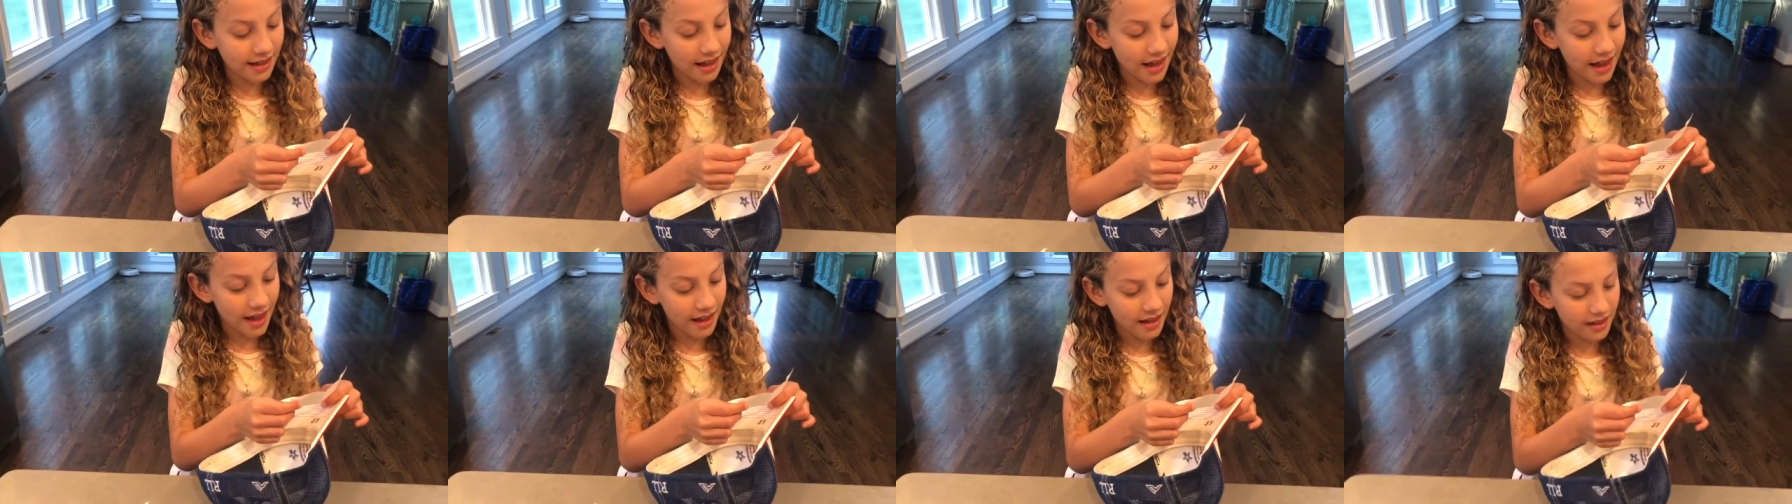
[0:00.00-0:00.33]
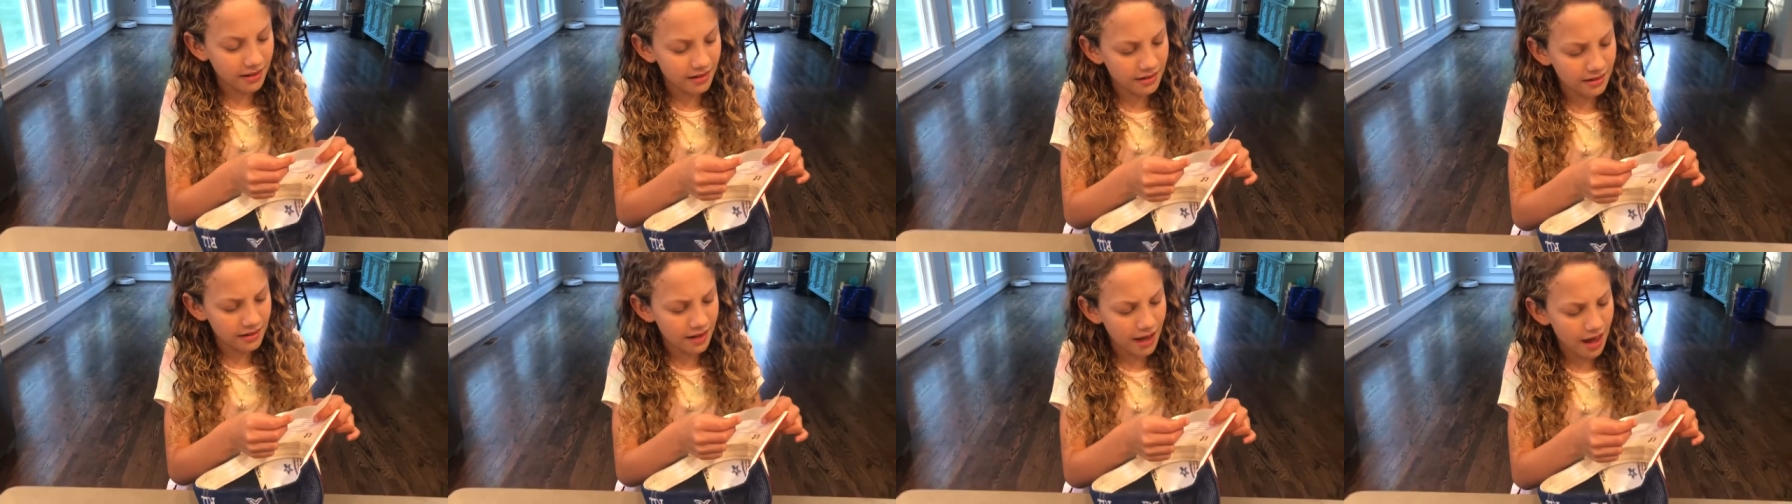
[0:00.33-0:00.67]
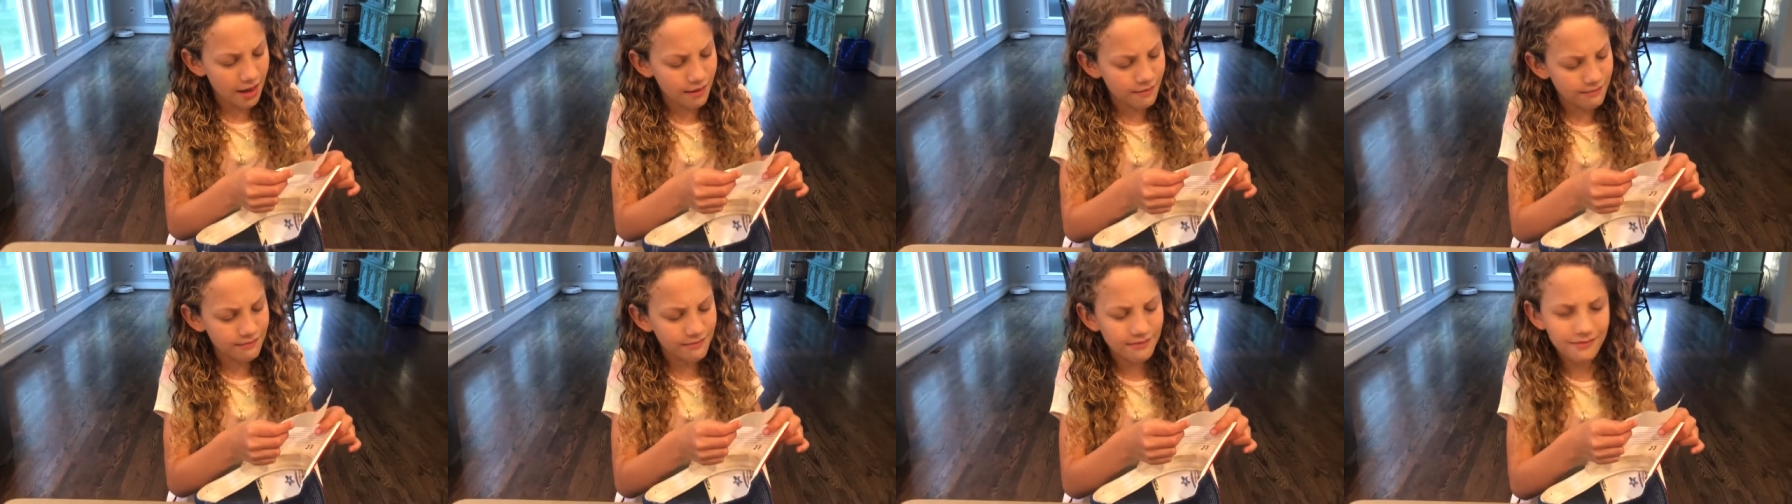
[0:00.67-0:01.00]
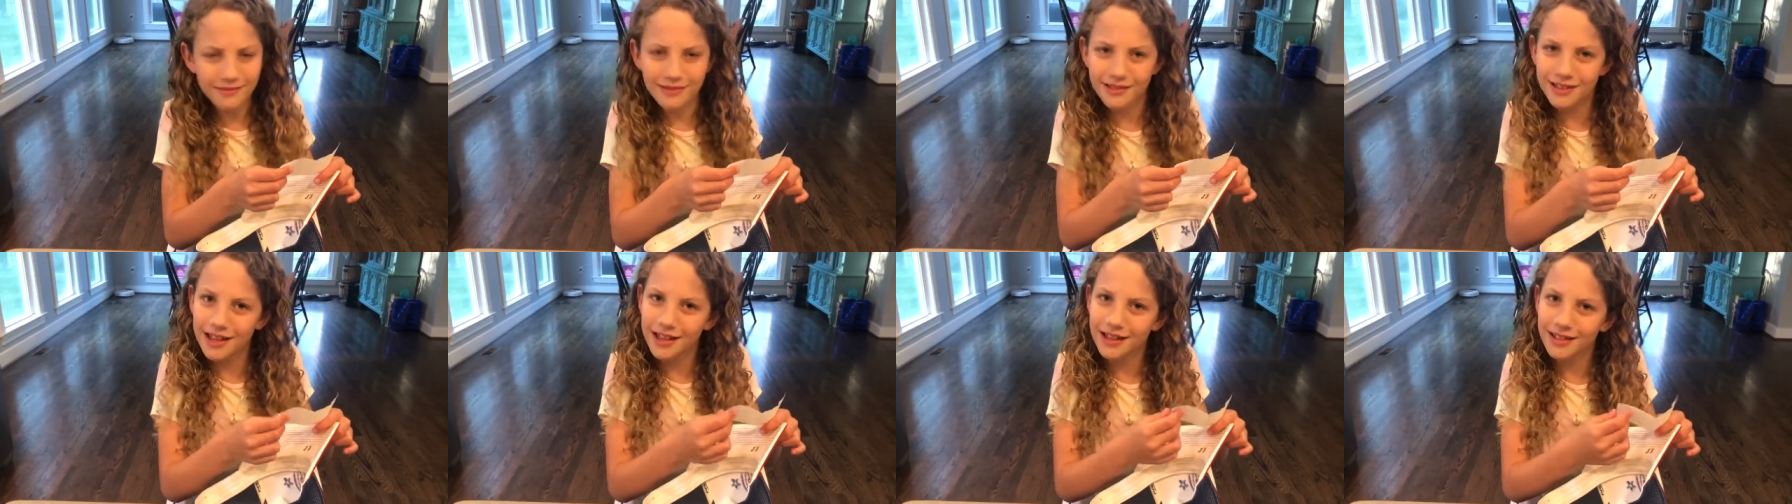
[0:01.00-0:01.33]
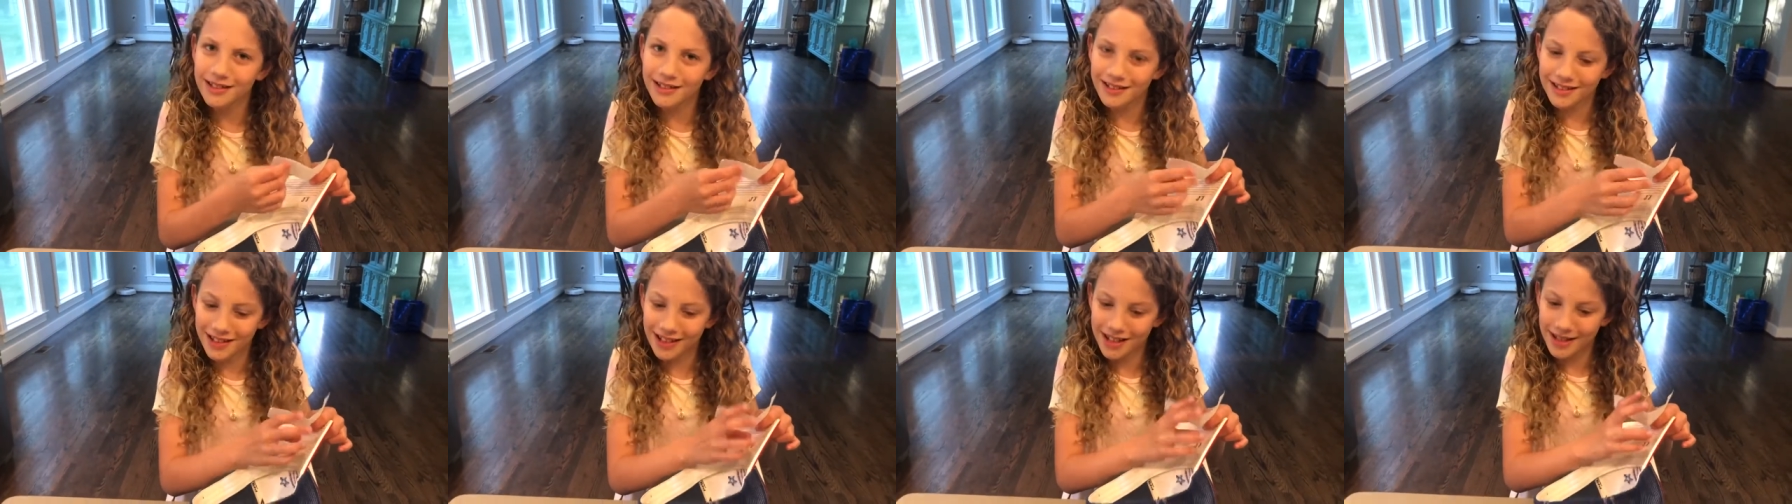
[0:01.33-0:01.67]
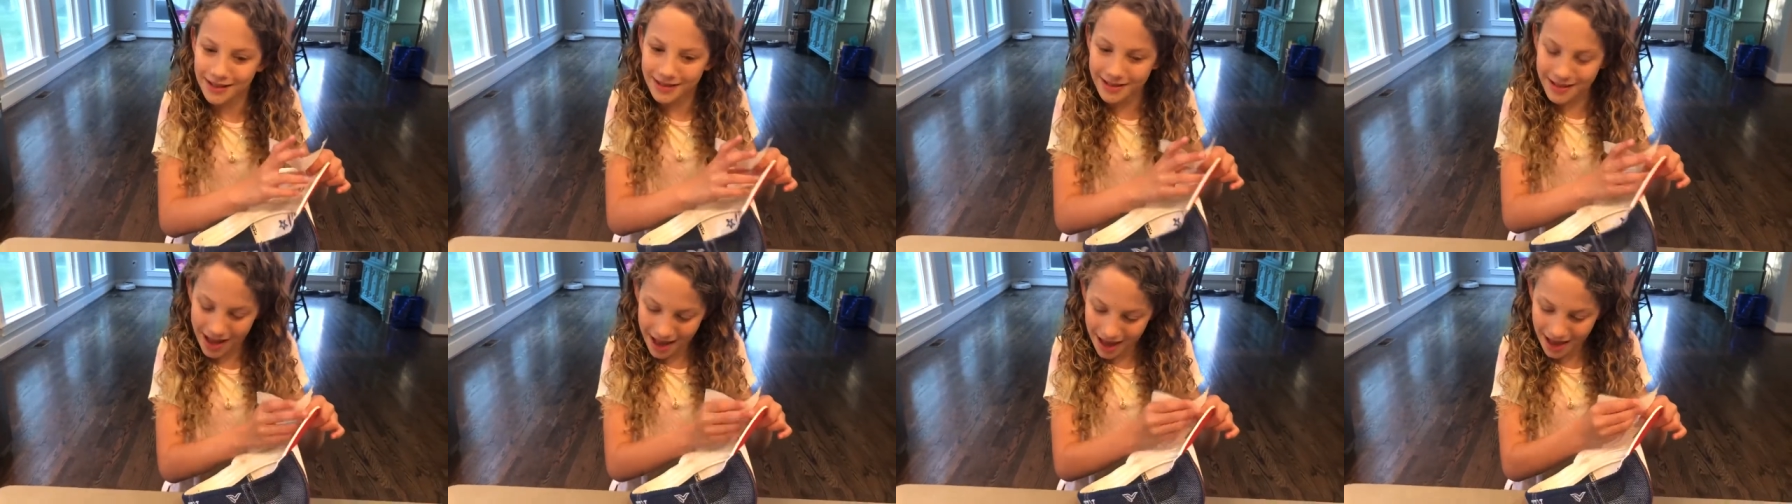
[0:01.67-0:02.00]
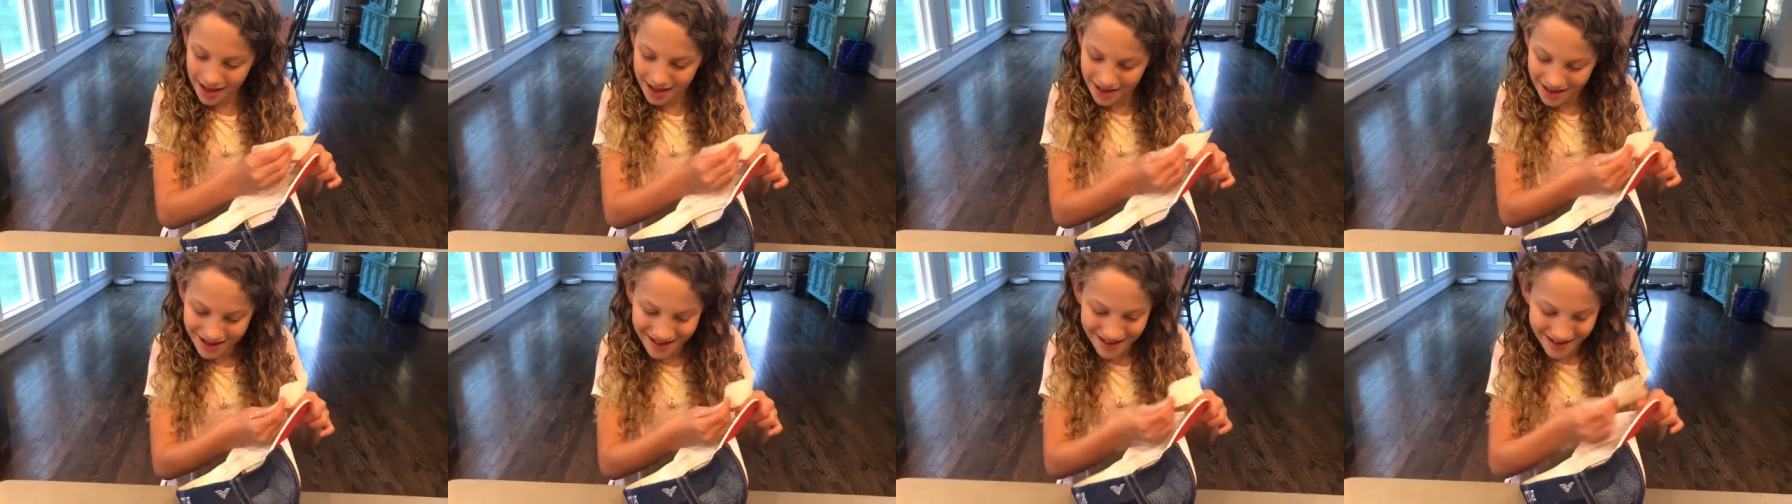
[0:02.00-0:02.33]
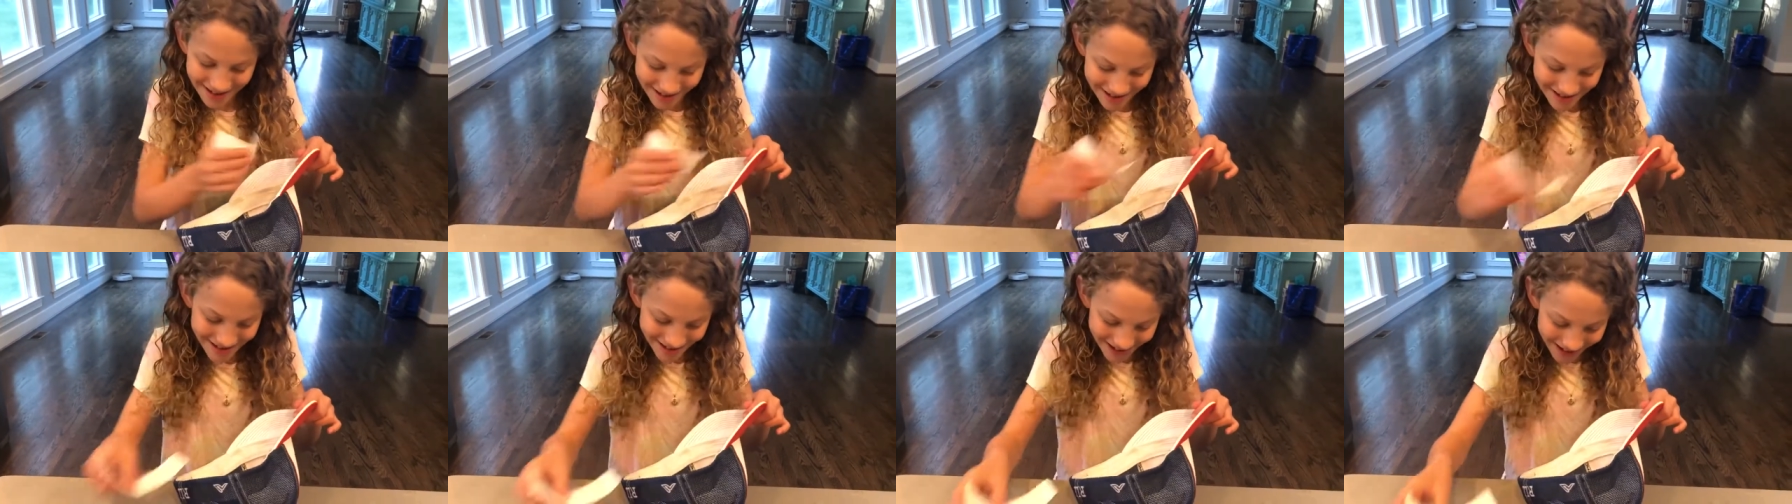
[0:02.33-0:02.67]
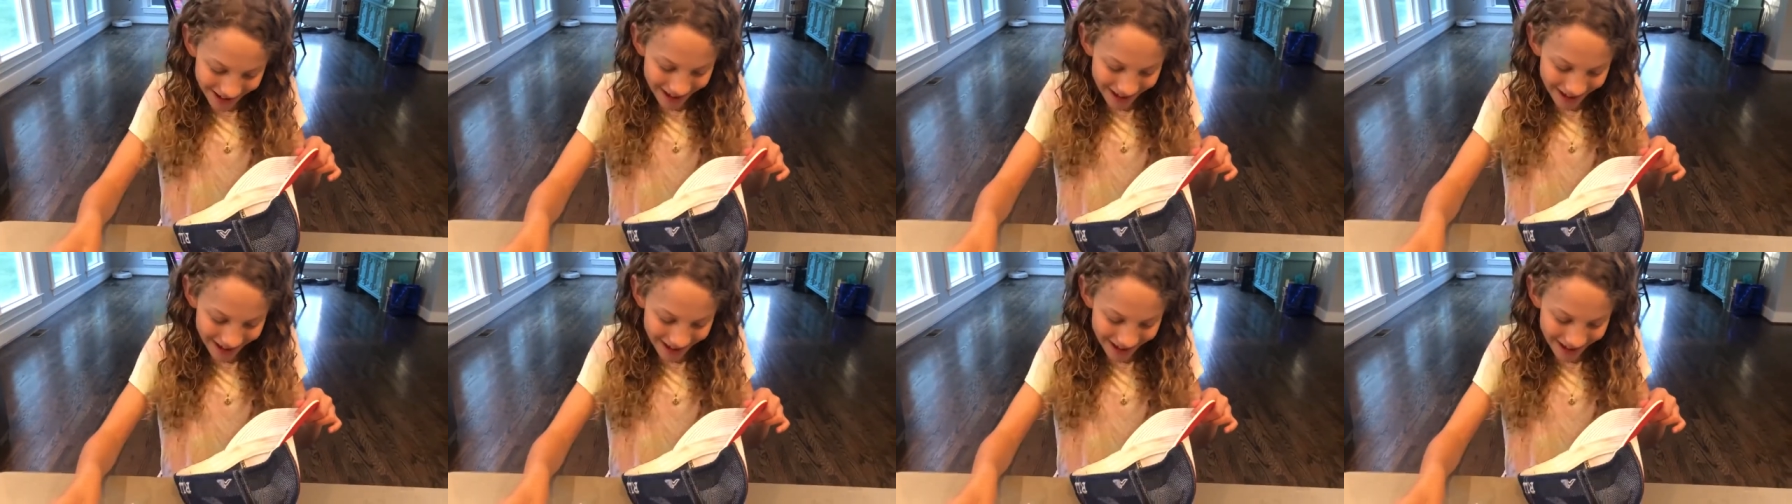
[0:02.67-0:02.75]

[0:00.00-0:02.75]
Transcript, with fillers: A&M. Texas A&M is number six.